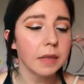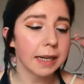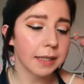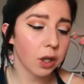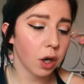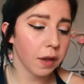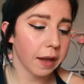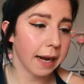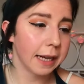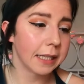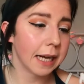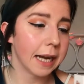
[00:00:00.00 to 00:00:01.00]
I saw
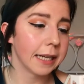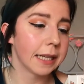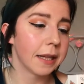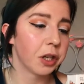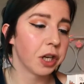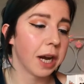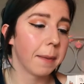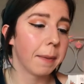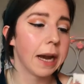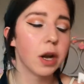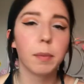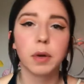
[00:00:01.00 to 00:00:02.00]
this and it's in the shade
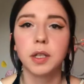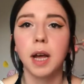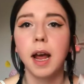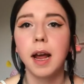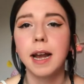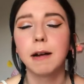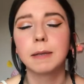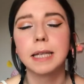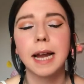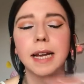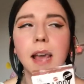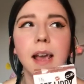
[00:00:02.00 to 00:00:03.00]
peanut butter and I was
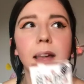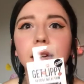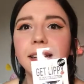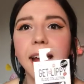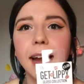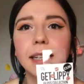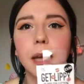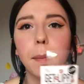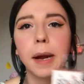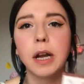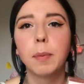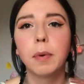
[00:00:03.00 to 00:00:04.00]
like, yes,
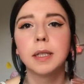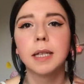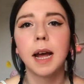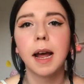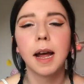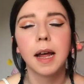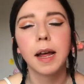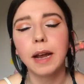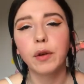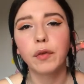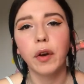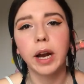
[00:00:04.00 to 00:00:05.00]
peanut butter, get
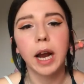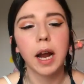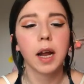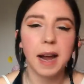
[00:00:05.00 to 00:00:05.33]
over here.